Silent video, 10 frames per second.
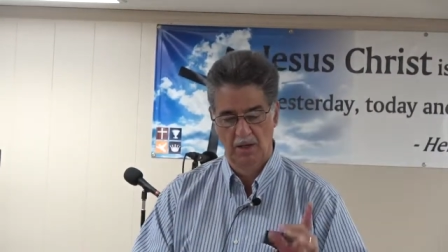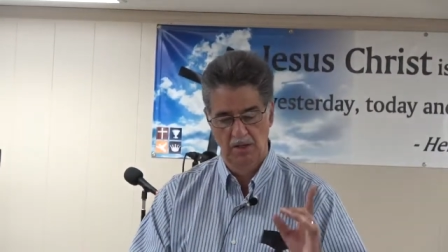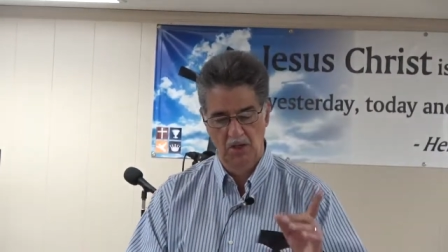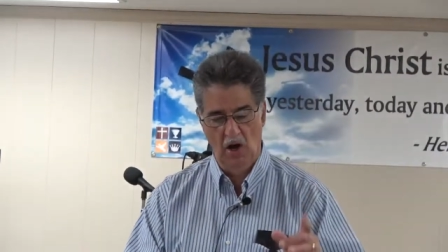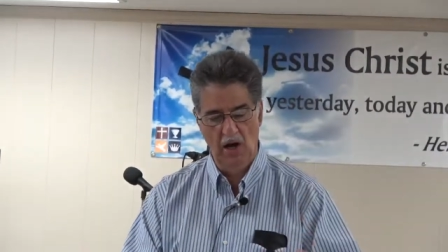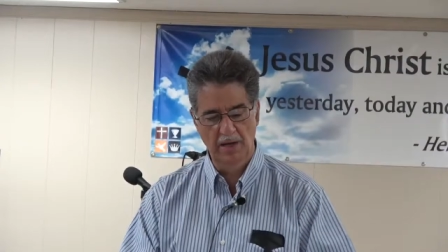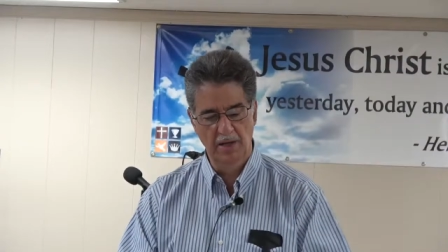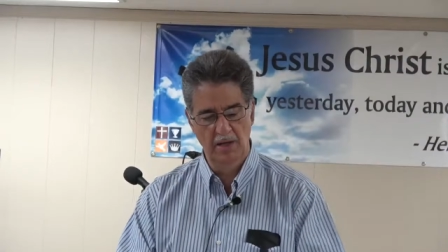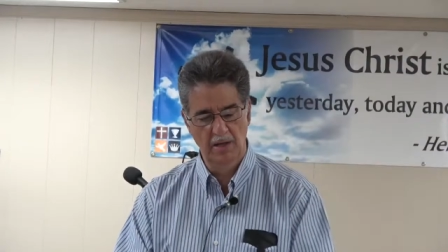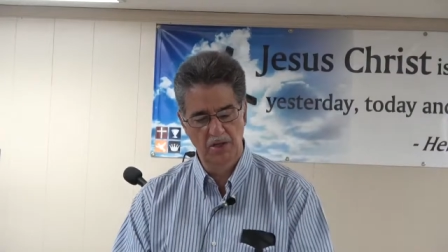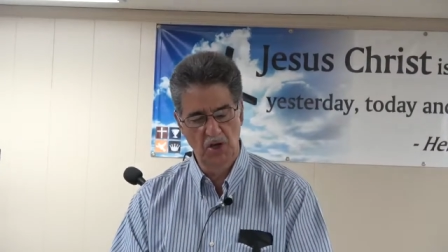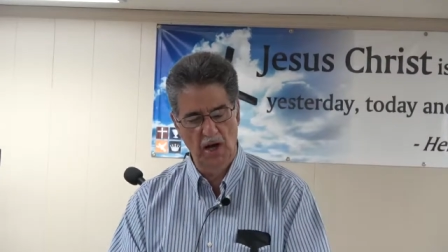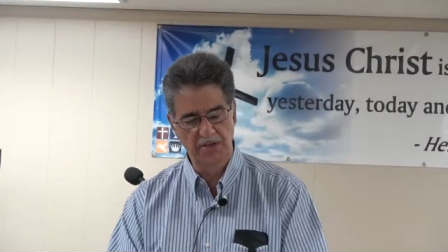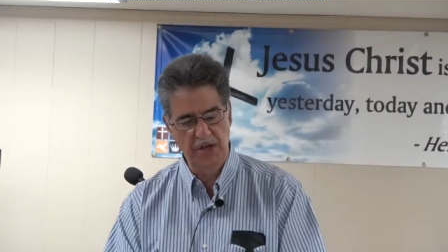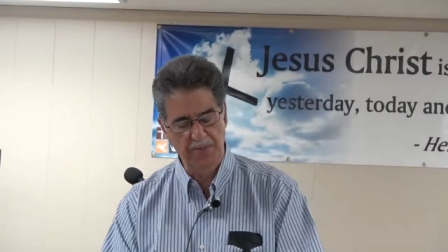John, in
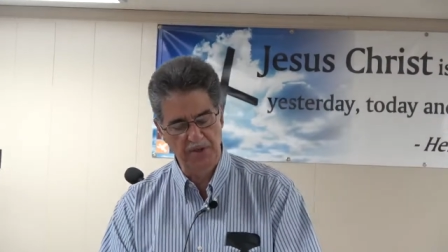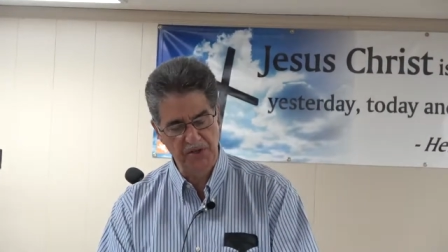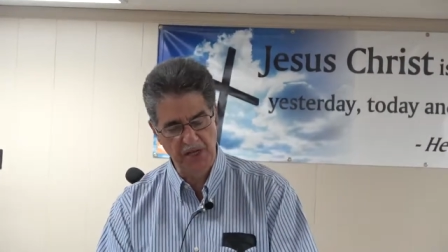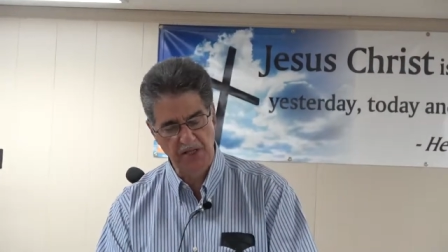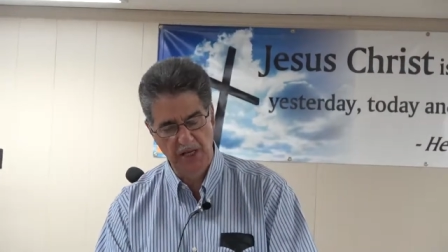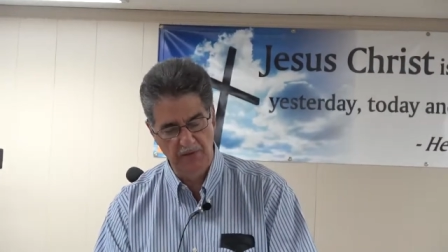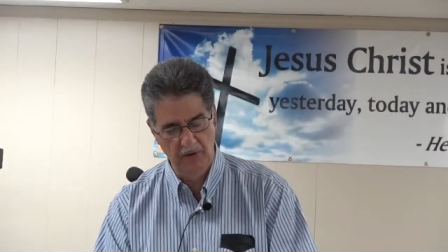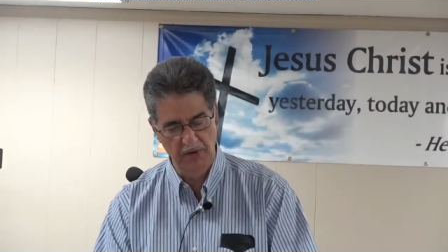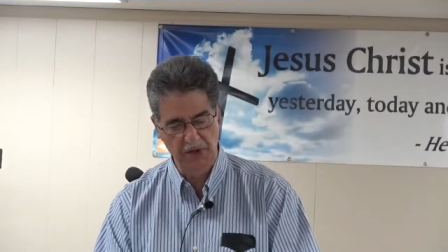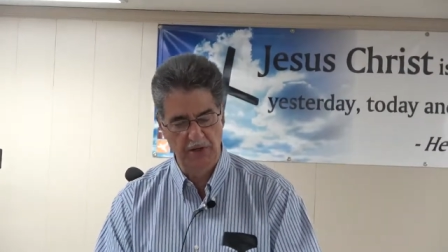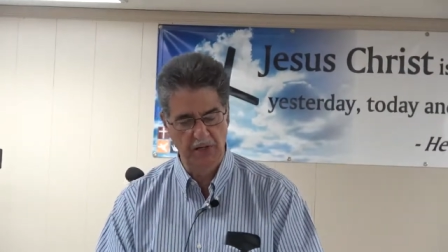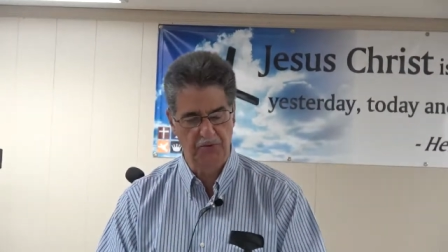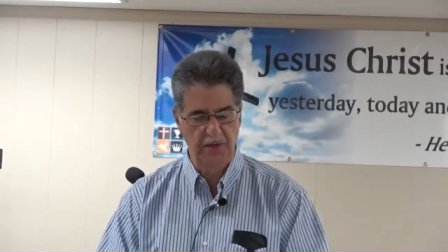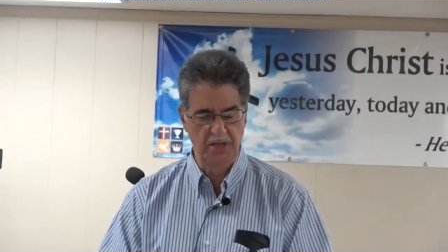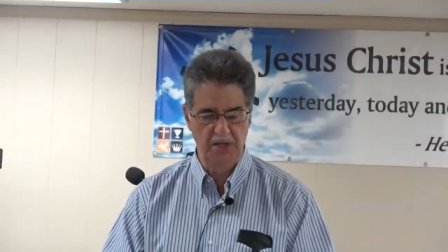John chapter 16, verse
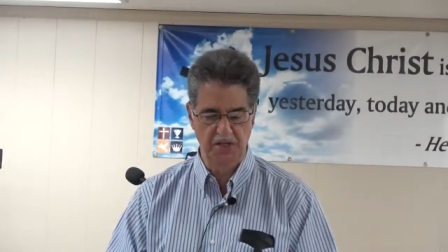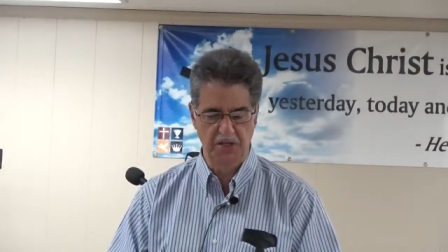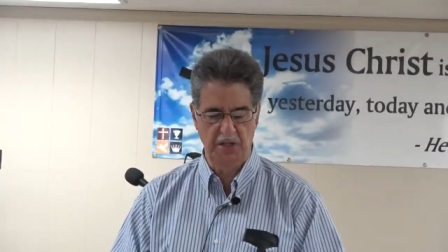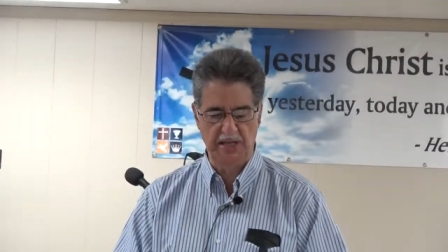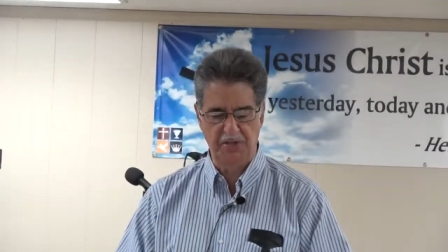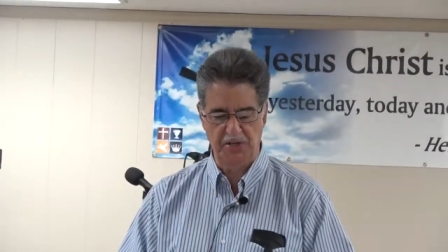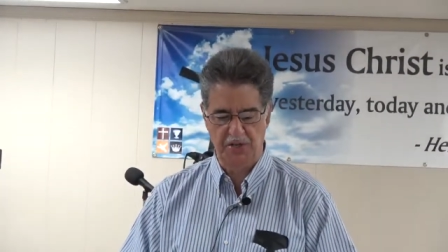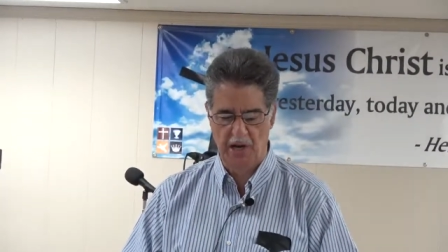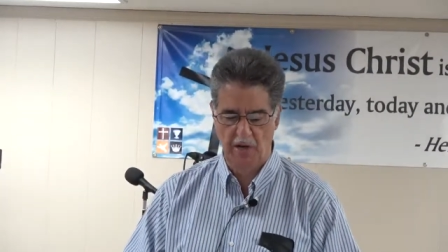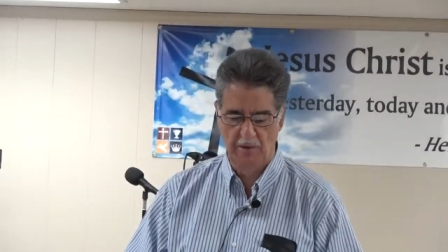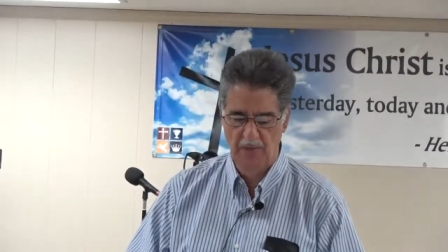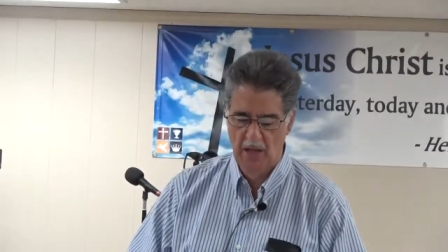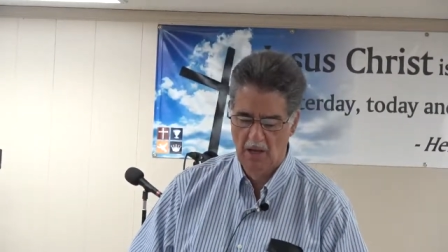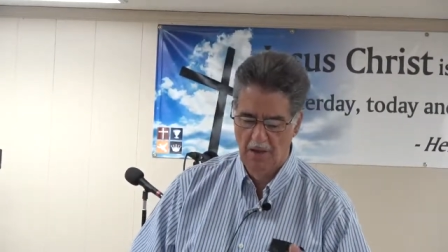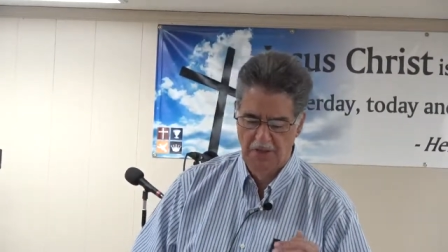33, Jesus lets us know,
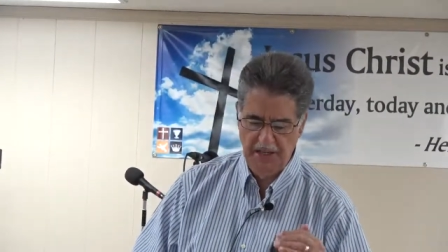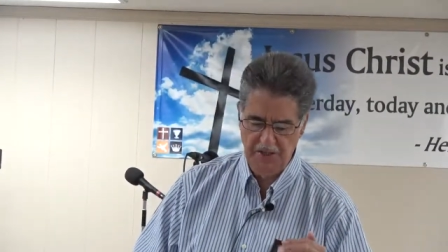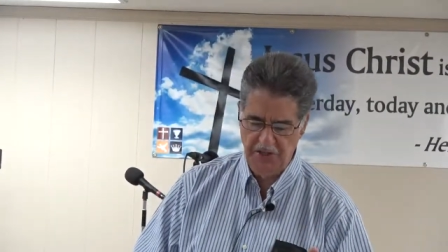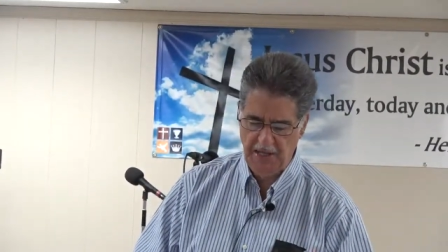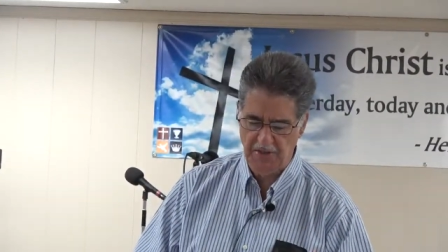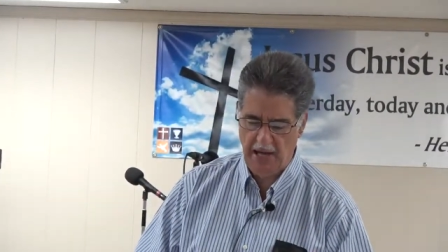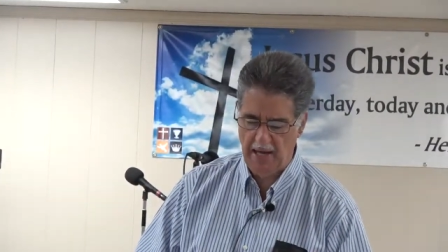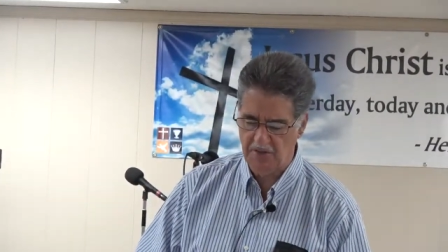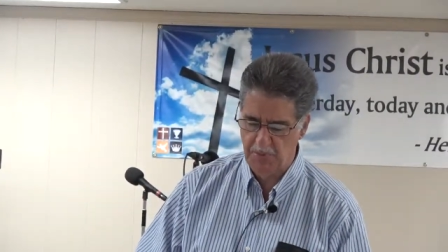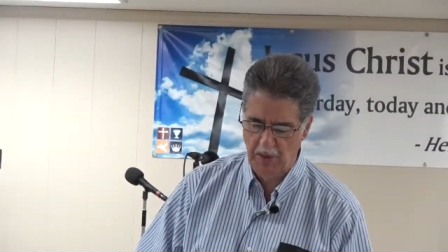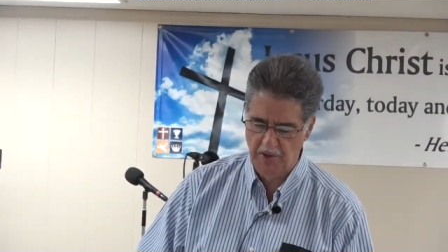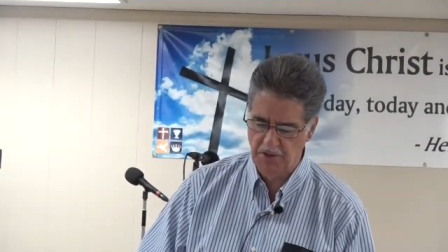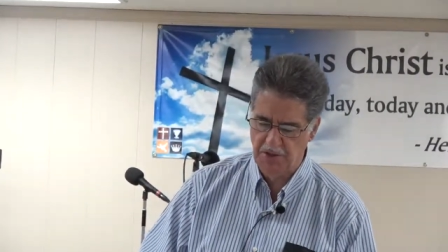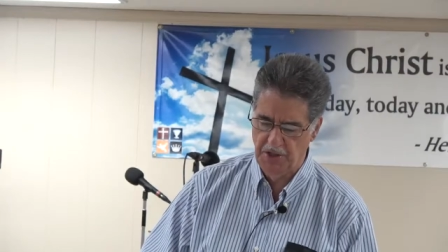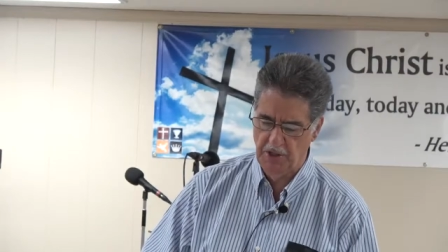These things I have
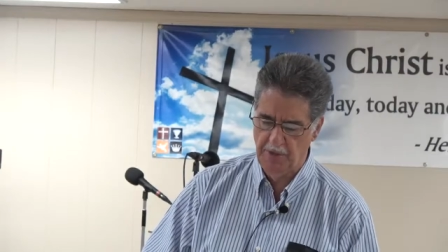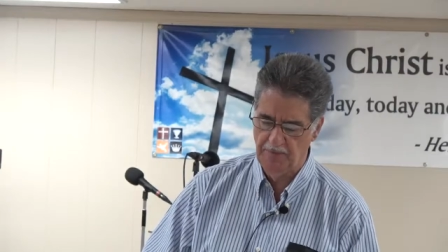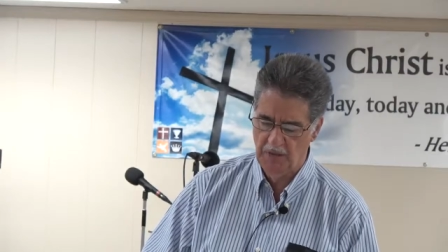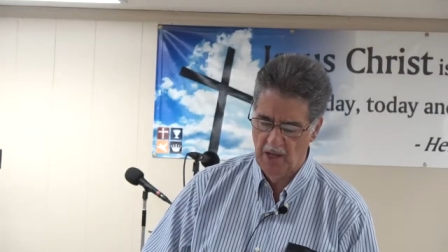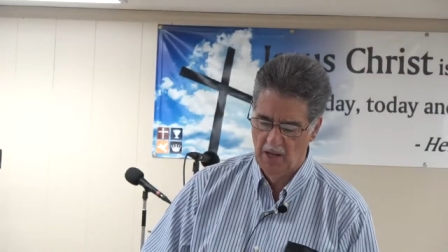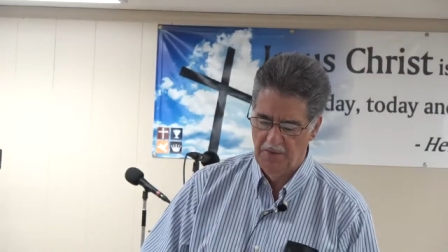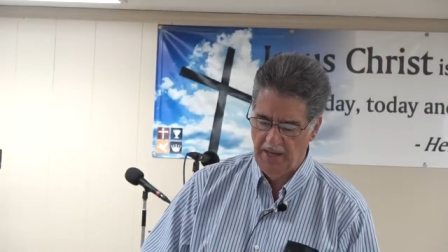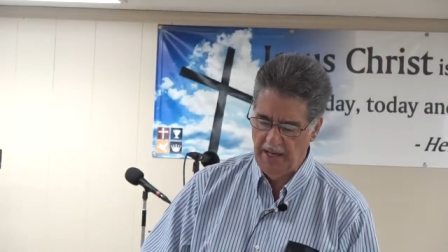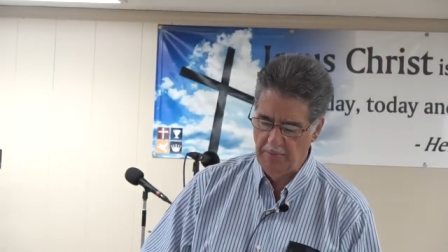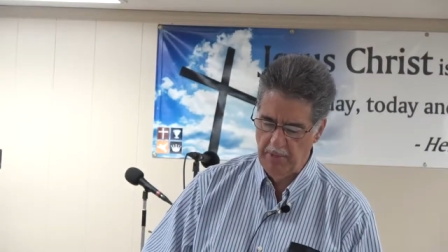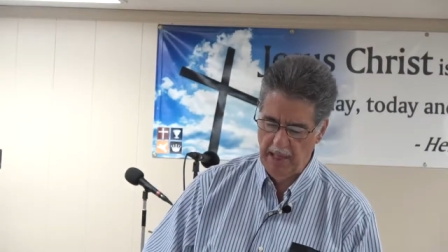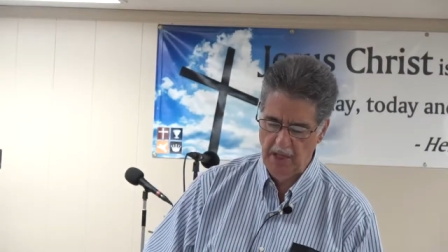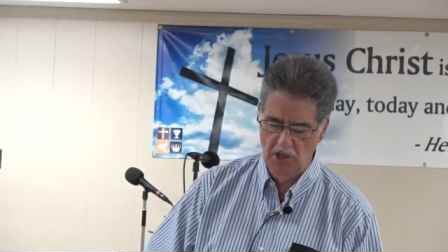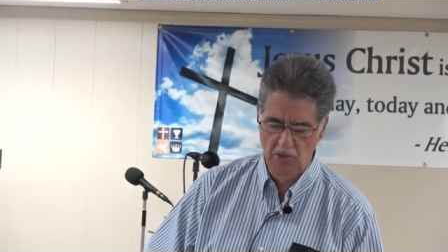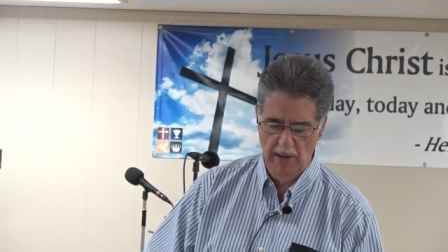spoken to you, that in
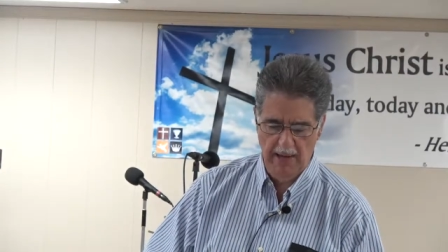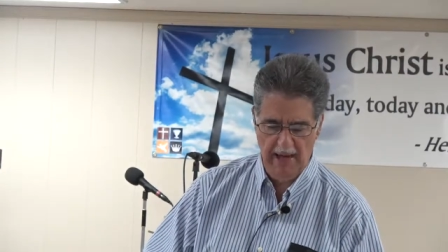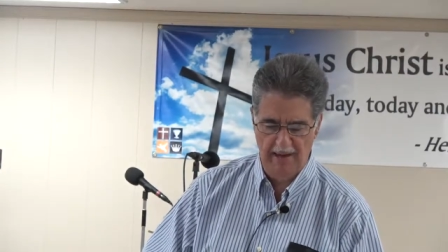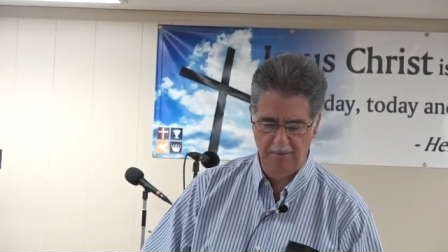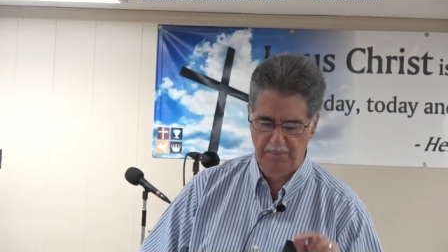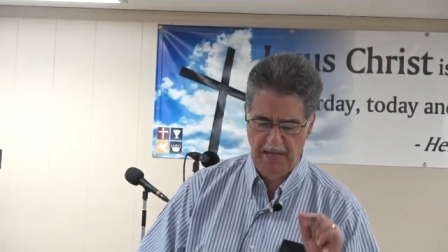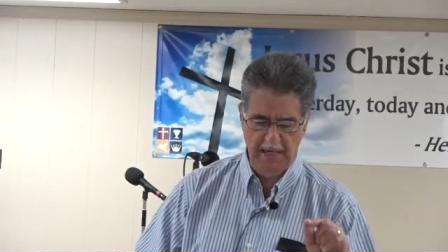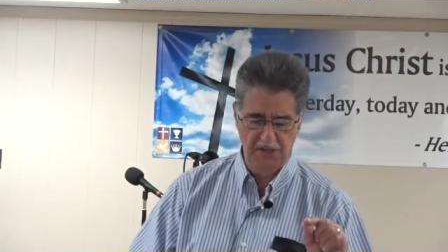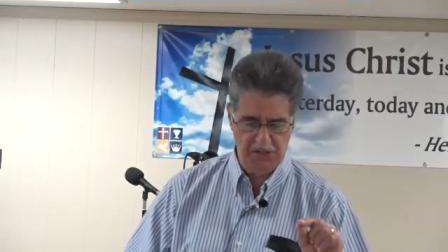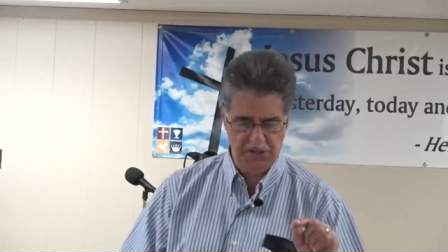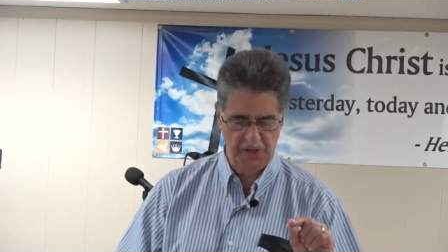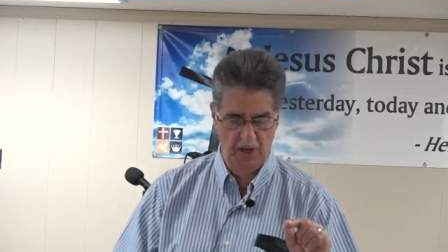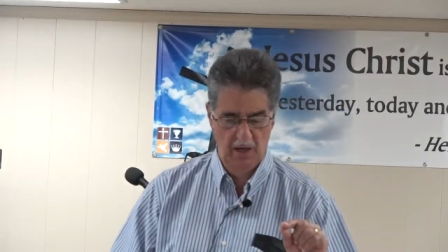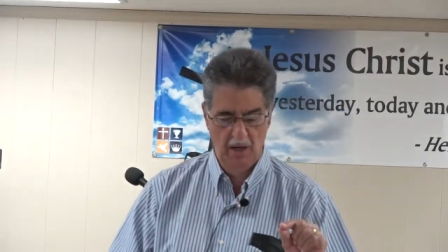me you may have peace.